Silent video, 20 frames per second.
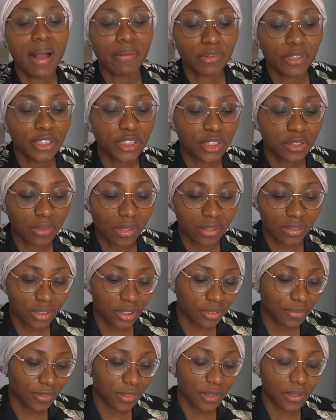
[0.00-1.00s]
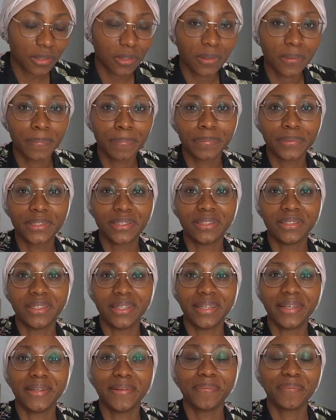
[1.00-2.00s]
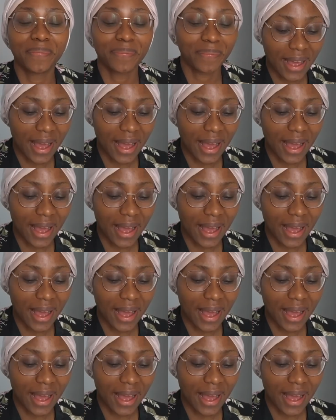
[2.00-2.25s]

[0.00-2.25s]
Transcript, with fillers: I'm going to round this vlog up today.